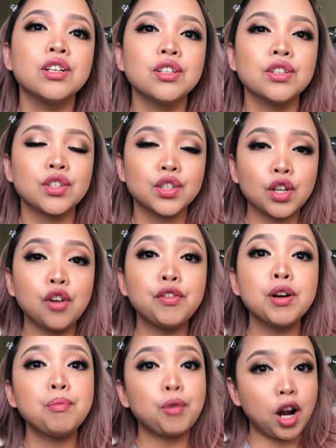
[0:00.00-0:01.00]
So
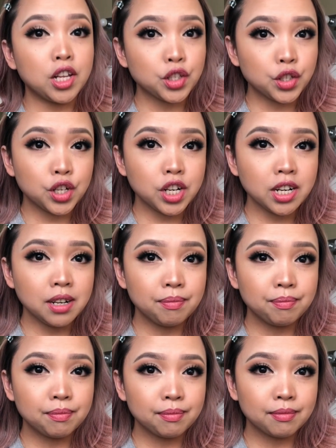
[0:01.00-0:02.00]
for bronzer,
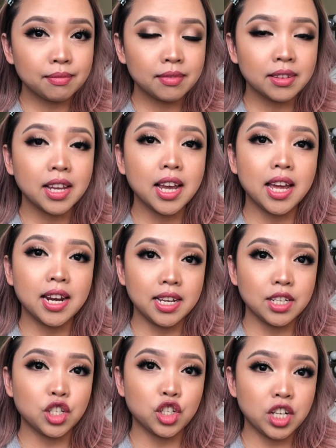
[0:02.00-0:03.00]
it
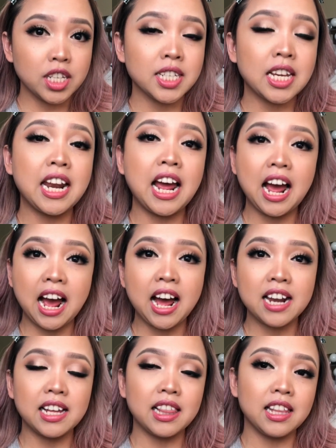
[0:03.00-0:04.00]
is just gonna
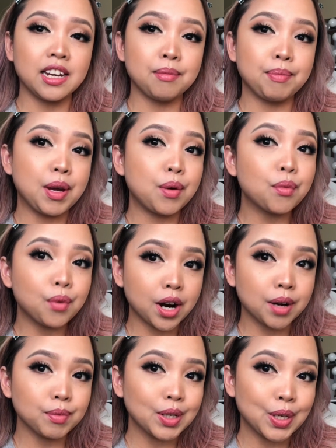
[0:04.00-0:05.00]
add a little bit
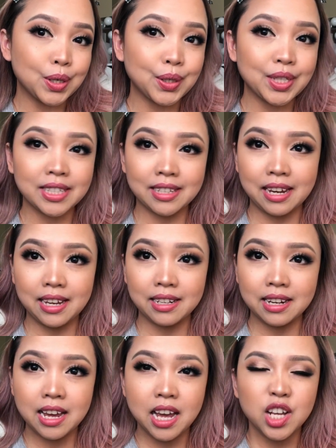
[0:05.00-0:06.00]
warm to your
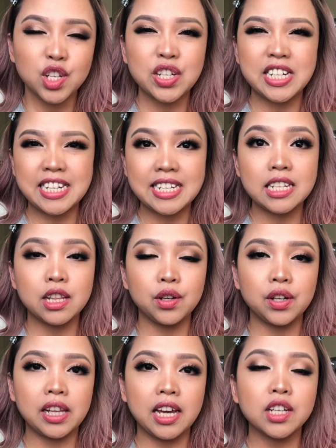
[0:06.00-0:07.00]
skin, so it doesn't
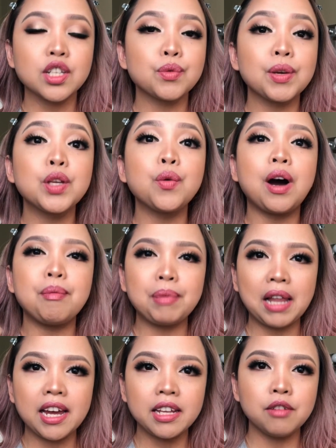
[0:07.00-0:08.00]
look like, because when you
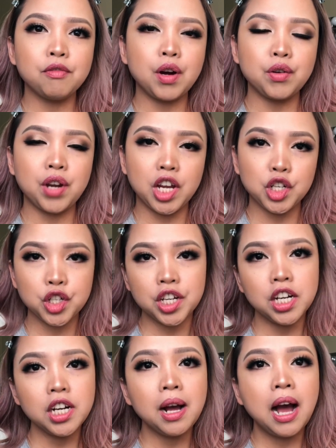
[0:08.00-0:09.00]
apply the
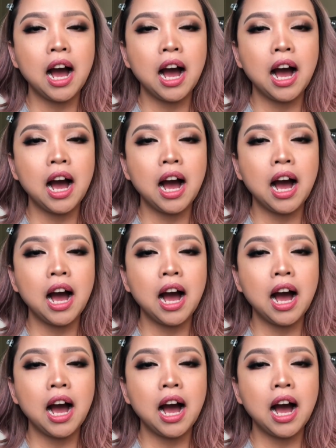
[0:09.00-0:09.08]
foundation,